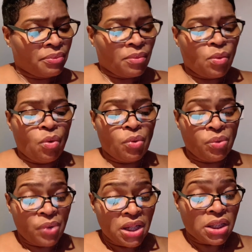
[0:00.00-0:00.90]
When we
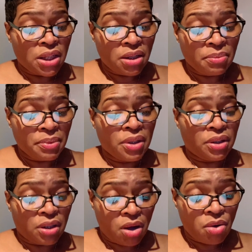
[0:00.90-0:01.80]
reached him, the
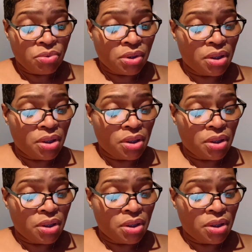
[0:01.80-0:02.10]
coach